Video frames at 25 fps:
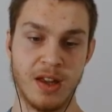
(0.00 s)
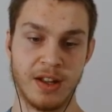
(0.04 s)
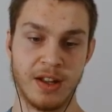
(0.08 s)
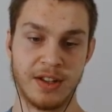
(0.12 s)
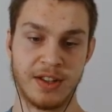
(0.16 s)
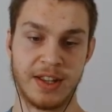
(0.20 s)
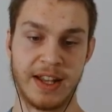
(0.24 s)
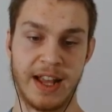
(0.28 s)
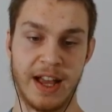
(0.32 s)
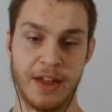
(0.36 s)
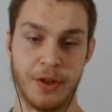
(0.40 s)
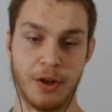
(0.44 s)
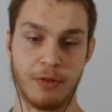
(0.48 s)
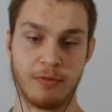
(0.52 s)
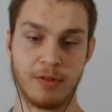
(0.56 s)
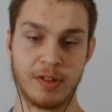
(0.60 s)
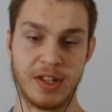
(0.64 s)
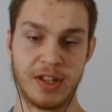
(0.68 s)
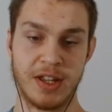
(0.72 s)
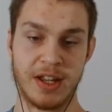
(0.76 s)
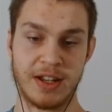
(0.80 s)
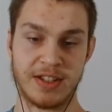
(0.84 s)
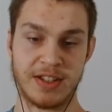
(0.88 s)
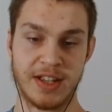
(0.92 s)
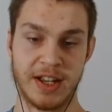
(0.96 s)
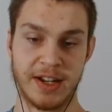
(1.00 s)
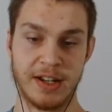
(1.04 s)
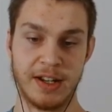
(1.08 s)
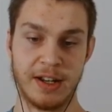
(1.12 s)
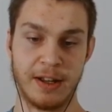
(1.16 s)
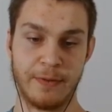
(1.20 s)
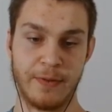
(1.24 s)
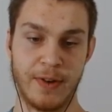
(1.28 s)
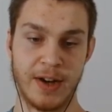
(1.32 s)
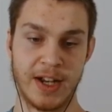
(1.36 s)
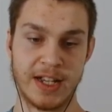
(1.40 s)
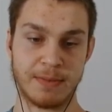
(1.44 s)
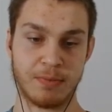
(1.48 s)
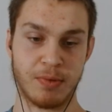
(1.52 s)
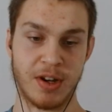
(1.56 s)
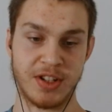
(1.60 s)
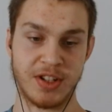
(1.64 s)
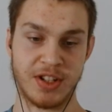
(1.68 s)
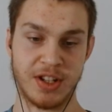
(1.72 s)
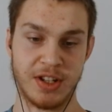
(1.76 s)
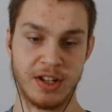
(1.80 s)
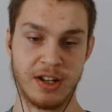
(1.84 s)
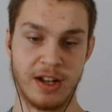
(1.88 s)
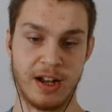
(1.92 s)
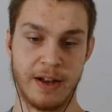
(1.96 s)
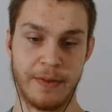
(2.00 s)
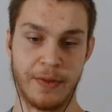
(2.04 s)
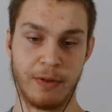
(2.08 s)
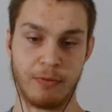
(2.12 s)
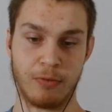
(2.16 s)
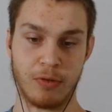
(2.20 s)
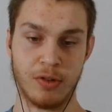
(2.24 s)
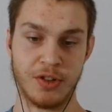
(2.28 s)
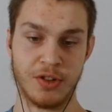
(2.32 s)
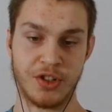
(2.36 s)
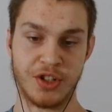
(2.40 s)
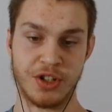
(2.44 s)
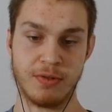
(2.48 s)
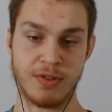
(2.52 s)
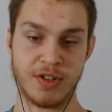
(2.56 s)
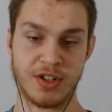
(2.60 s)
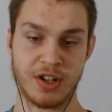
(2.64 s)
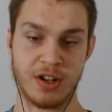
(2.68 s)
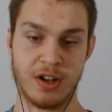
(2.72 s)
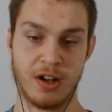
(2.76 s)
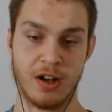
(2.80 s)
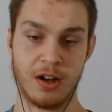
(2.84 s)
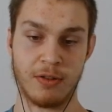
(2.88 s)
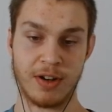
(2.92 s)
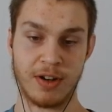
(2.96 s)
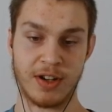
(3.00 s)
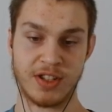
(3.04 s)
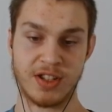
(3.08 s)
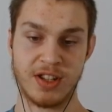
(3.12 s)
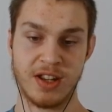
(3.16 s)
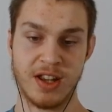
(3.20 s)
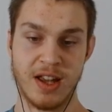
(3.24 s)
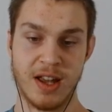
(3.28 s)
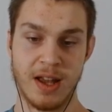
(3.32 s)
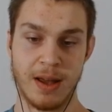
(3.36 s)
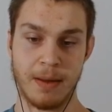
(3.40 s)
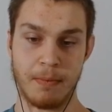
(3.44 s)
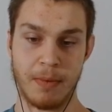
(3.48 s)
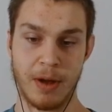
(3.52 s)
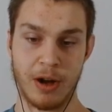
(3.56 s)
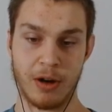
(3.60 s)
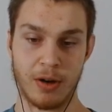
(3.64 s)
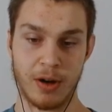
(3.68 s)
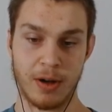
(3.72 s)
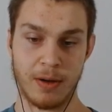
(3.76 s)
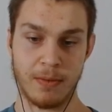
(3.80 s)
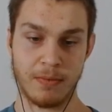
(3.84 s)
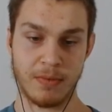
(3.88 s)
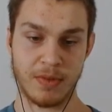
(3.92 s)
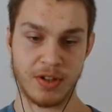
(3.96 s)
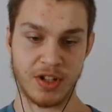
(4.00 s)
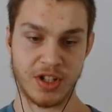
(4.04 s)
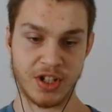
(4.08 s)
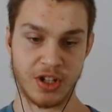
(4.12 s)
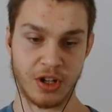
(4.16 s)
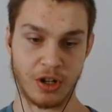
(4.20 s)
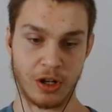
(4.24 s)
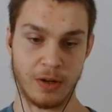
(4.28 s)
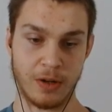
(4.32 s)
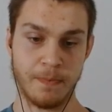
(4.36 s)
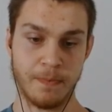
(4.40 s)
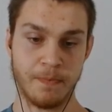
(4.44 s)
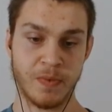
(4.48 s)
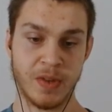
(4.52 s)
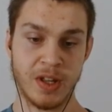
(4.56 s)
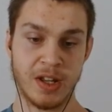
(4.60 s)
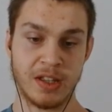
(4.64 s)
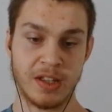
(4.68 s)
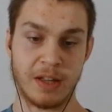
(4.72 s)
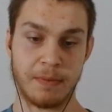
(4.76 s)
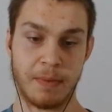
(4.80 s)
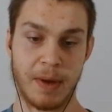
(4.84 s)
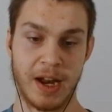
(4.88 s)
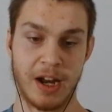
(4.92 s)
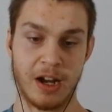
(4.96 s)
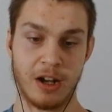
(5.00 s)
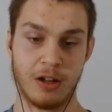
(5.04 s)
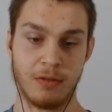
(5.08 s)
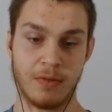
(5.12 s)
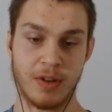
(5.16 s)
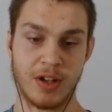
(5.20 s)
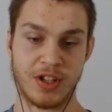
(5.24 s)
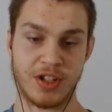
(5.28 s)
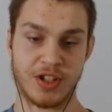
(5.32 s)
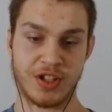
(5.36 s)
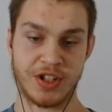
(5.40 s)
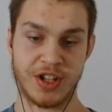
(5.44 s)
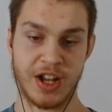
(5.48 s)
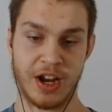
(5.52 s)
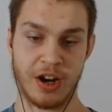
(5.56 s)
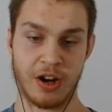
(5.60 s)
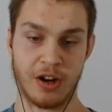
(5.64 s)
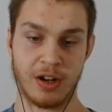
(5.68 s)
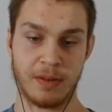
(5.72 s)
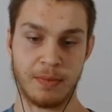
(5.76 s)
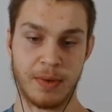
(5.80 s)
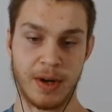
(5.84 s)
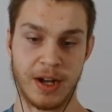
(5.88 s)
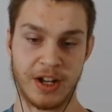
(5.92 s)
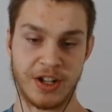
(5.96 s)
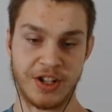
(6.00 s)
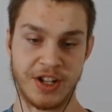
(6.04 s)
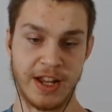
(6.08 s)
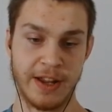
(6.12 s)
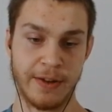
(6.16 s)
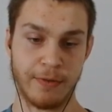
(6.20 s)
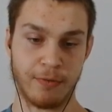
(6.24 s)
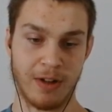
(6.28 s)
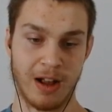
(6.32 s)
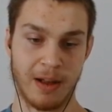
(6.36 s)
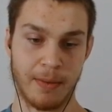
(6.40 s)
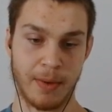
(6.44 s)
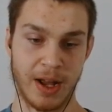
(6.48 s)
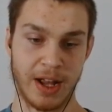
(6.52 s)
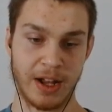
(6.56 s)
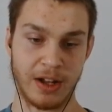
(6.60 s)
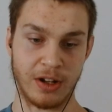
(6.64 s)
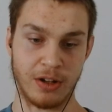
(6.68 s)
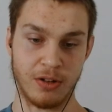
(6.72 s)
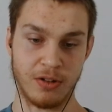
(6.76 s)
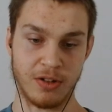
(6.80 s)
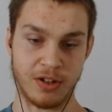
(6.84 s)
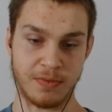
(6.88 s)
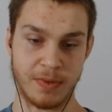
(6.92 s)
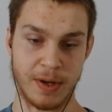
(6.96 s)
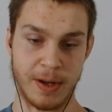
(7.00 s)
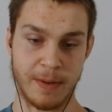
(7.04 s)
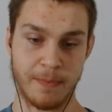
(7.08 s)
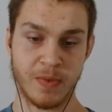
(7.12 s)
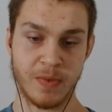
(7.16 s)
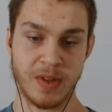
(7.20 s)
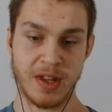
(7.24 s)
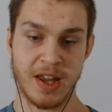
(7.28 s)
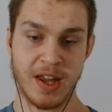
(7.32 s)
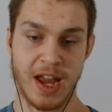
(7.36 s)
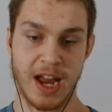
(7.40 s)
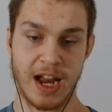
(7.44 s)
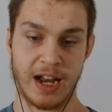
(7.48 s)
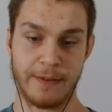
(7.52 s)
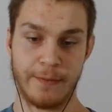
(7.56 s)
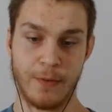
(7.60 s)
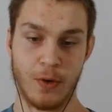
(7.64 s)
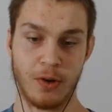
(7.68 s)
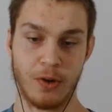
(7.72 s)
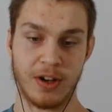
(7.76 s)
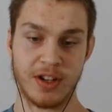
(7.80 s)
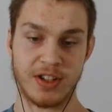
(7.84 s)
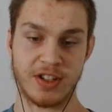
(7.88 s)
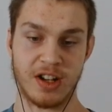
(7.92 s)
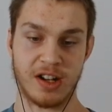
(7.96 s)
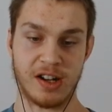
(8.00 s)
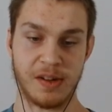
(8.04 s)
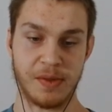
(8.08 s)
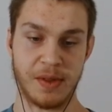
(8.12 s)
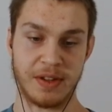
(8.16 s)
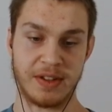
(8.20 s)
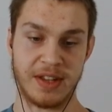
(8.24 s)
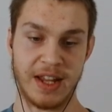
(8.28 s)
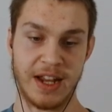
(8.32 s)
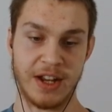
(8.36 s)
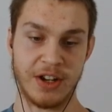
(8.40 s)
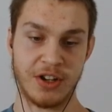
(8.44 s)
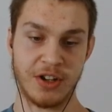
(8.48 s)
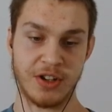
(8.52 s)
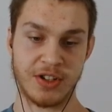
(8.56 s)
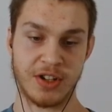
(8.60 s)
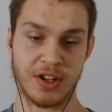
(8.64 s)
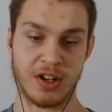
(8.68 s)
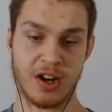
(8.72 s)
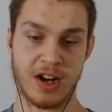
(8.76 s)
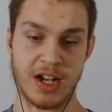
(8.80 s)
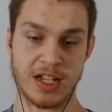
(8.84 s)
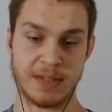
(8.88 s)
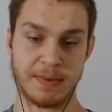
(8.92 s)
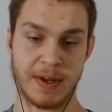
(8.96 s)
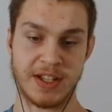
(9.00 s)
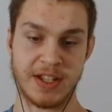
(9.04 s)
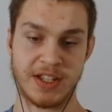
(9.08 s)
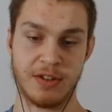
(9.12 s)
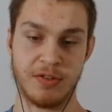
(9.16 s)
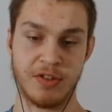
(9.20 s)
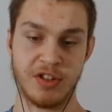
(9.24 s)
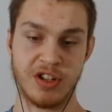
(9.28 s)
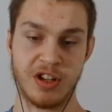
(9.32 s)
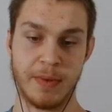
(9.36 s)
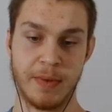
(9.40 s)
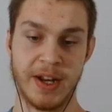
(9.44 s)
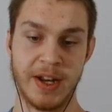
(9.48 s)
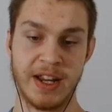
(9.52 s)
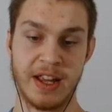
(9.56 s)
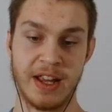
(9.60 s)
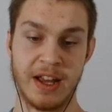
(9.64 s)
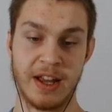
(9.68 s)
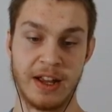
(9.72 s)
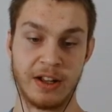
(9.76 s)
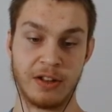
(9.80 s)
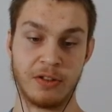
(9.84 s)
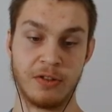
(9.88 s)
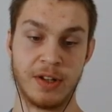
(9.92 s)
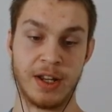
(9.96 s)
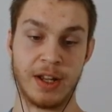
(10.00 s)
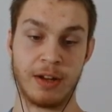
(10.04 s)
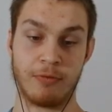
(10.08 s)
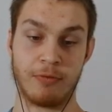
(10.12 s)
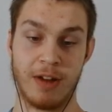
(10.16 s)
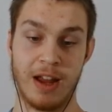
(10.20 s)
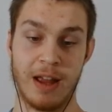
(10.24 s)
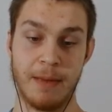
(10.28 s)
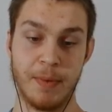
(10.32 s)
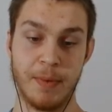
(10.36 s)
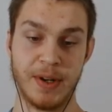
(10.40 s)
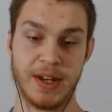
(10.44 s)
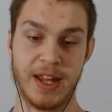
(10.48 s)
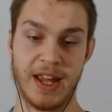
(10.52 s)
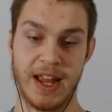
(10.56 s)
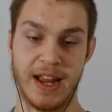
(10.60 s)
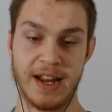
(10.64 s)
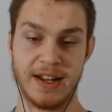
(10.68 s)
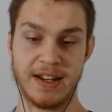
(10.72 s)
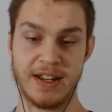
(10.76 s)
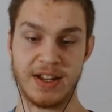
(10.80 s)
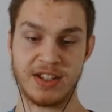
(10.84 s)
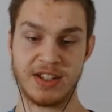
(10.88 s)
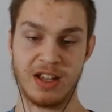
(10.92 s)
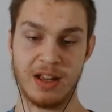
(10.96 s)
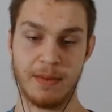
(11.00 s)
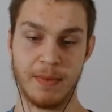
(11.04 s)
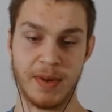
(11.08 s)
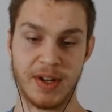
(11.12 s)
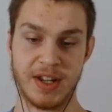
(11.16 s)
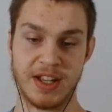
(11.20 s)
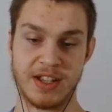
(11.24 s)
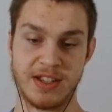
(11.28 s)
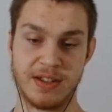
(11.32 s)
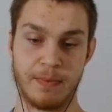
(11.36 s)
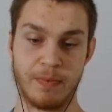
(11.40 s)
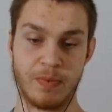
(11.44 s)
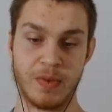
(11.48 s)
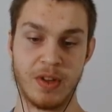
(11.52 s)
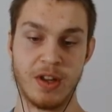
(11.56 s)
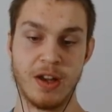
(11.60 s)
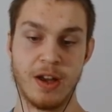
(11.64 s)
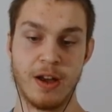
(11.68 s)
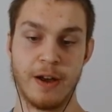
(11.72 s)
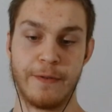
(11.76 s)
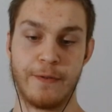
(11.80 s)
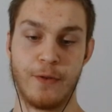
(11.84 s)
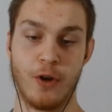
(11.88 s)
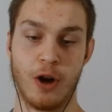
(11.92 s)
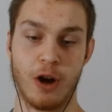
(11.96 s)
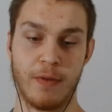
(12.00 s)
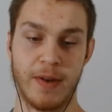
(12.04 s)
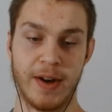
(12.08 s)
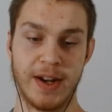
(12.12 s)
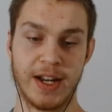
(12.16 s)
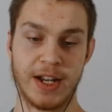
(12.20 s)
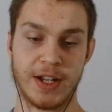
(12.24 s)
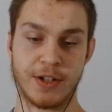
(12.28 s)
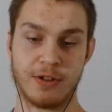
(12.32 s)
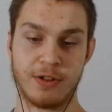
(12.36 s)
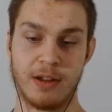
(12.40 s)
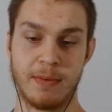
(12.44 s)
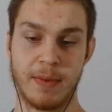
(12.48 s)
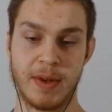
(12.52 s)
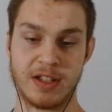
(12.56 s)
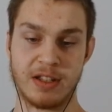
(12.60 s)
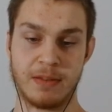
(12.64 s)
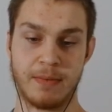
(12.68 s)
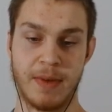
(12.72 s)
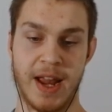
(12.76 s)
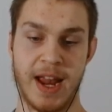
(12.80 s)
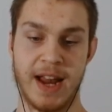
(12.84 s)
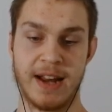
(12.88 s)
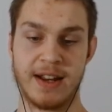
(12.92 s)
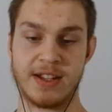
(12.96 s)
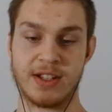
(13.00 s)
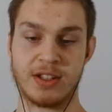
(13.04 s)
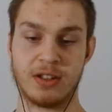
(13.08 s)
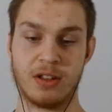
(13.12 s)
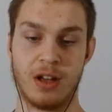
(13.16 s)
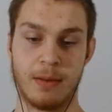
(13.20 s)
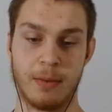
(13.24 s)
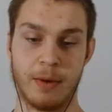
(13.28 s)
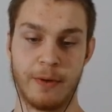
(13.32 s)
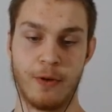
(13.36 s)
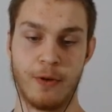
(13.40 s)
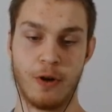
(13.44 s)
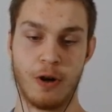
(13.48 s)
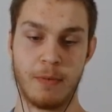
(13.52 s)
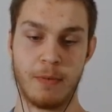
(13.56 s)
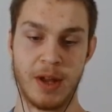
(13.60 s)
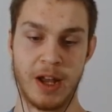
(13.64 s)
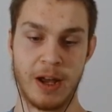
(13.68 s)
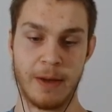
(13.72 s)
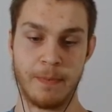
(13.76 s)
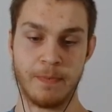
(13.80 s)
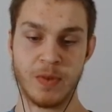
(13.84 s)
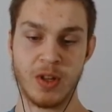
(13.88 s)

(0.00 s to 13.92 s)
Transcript: Together with the executive vice president of the World Jewish Congress, Merim Stern, the panel was chaired by Chief Rabbi Goldschmidt and focused on the dangers caused by social media, including rampant anti-Semitism, far-right extremism, and Islamophobia,